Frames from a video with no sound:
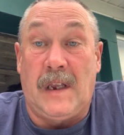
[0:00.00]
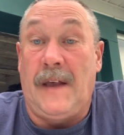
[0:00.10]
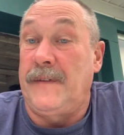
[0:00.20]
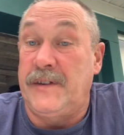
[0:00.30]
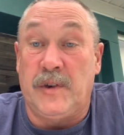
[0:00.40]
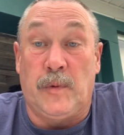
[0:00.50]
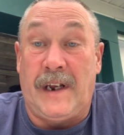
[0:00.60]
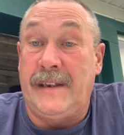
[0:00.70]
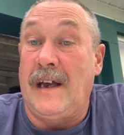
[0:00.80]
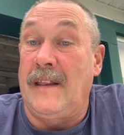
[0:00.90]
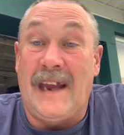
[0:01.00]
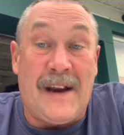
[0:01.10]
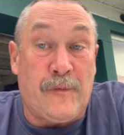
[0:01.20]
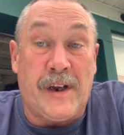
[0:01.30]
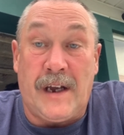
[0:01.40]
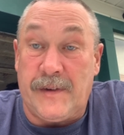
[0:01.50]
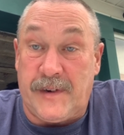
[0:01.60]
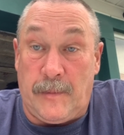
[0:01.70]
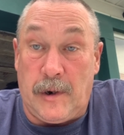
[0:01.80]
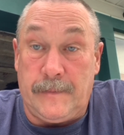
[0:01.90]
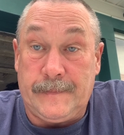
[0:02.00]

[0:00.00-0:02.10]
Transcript: And this is what I tell every customer.